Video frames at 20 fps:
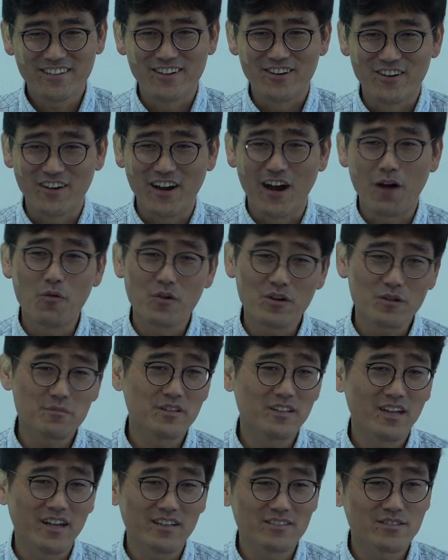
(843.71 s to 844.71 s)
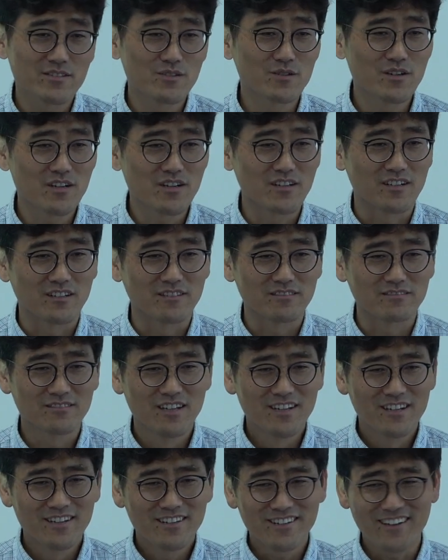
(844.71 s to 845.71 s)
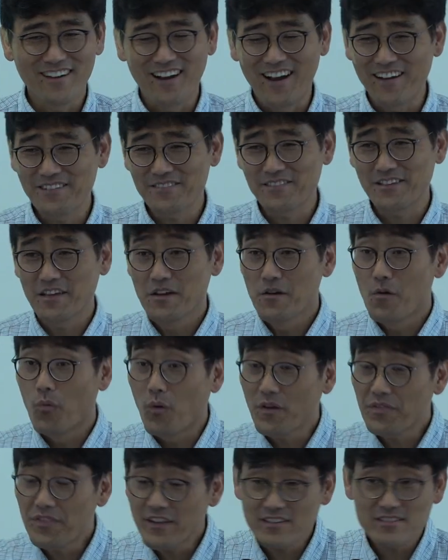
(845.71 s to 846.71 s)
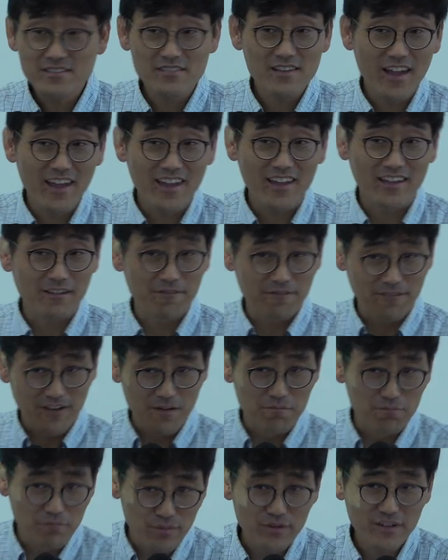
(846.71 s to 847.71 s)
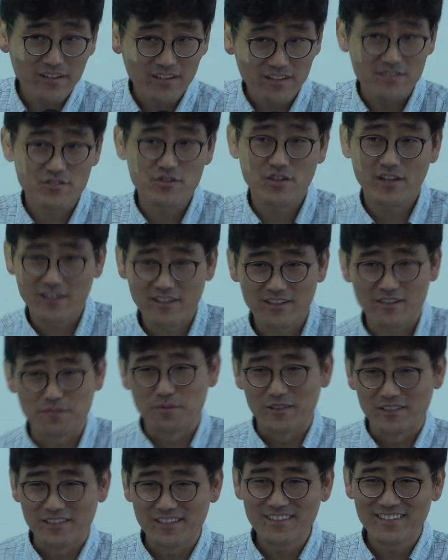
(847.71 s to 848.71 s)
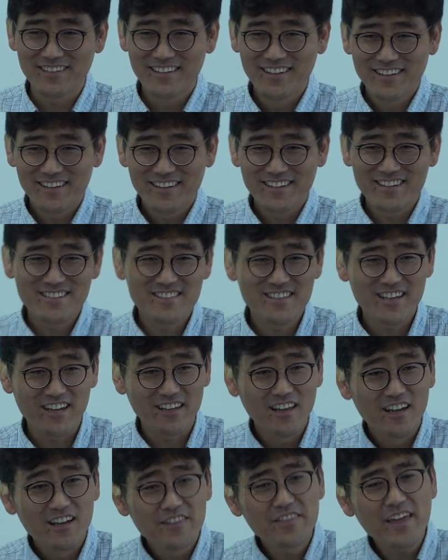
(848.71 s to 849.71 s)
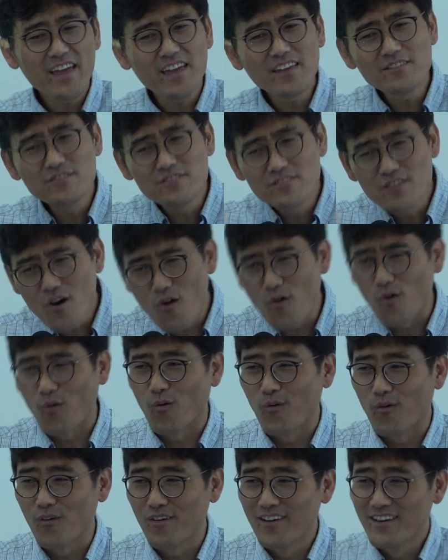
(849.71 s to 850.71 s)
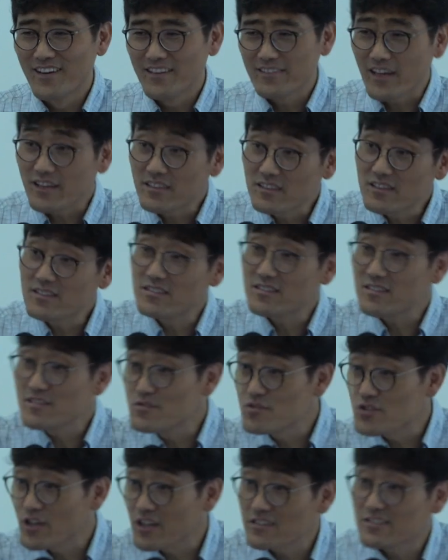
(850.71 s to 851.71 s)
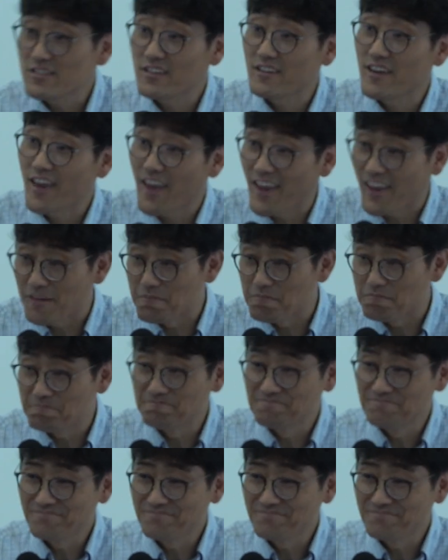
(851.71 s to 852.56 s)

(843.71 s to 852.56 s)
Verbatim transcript: know, I want to be nice to her. I, what they're saying, if I'm putting it charitably, is that they know that this is just a game.